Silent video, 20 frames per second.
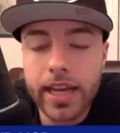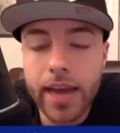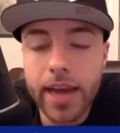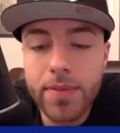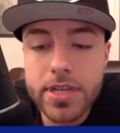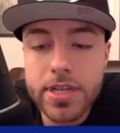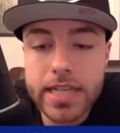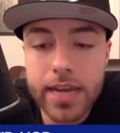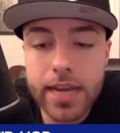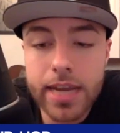I'm the
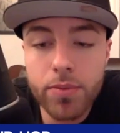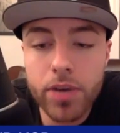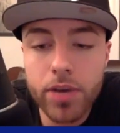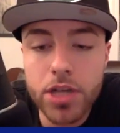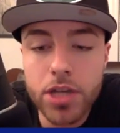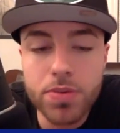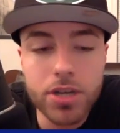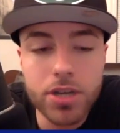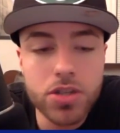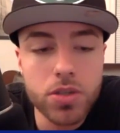same way,
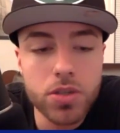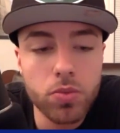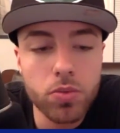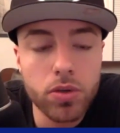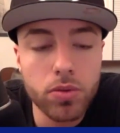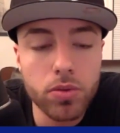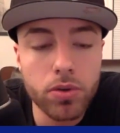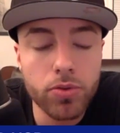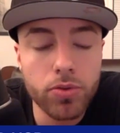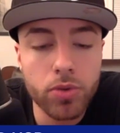especially
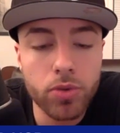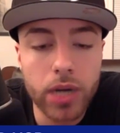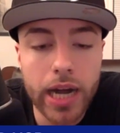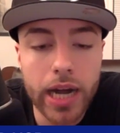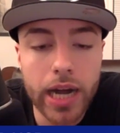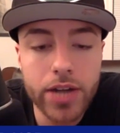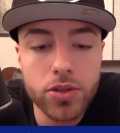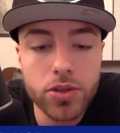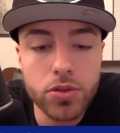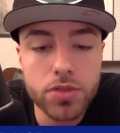with what
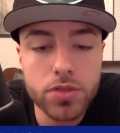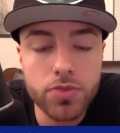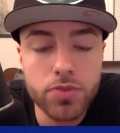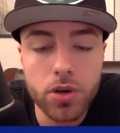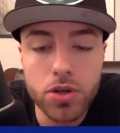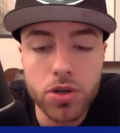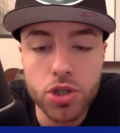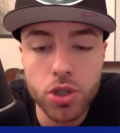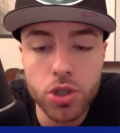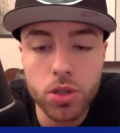I do as far
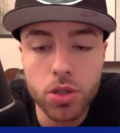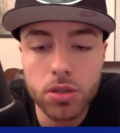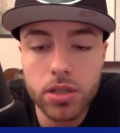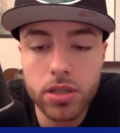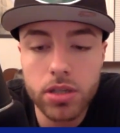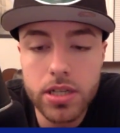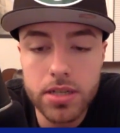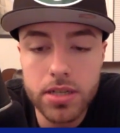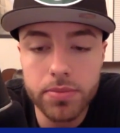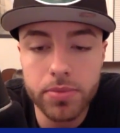as
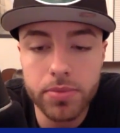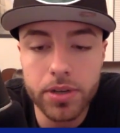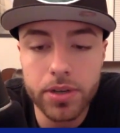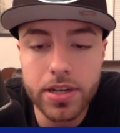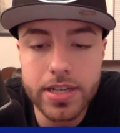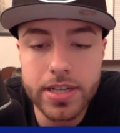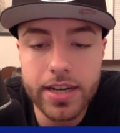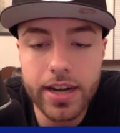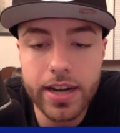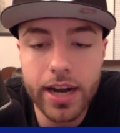journalism,
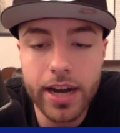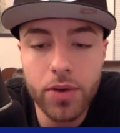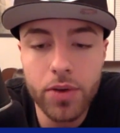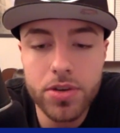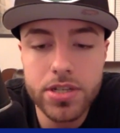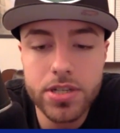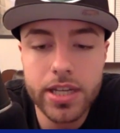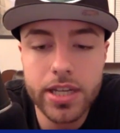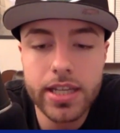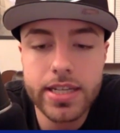because I
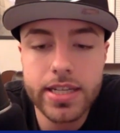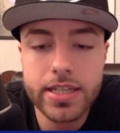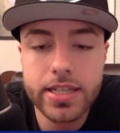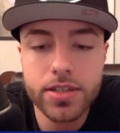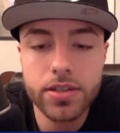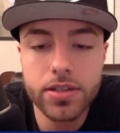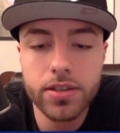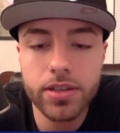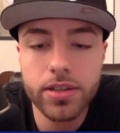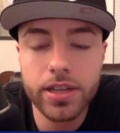always say this,
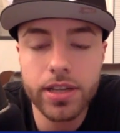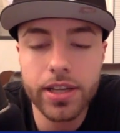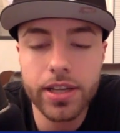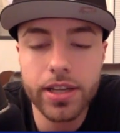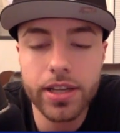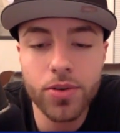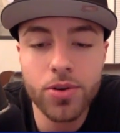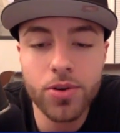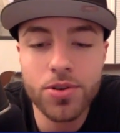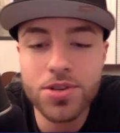in
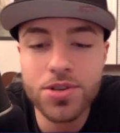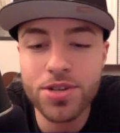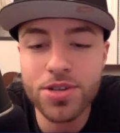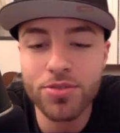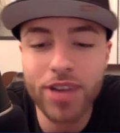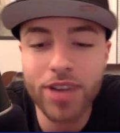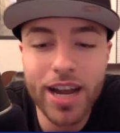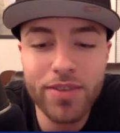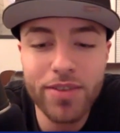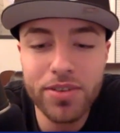order to
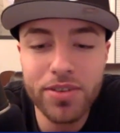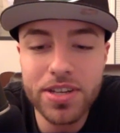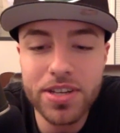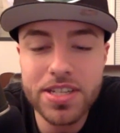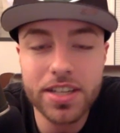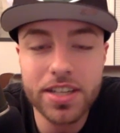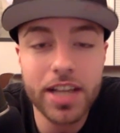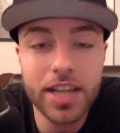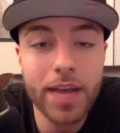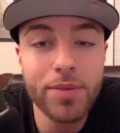survive in this
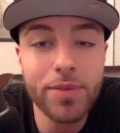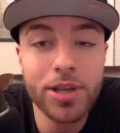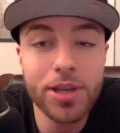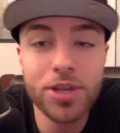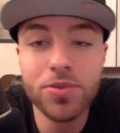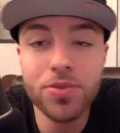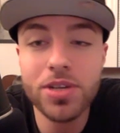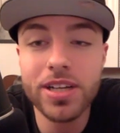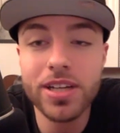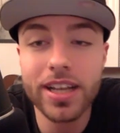climate,
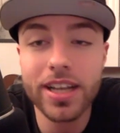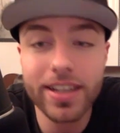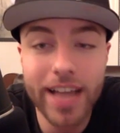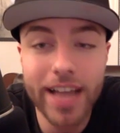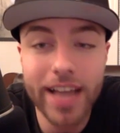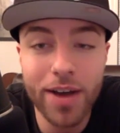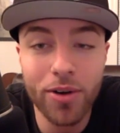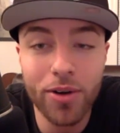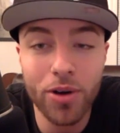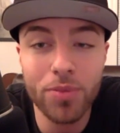you need
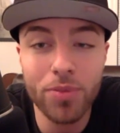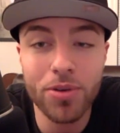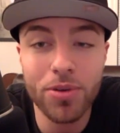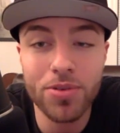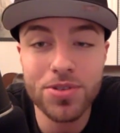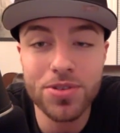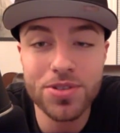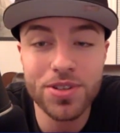clout almost.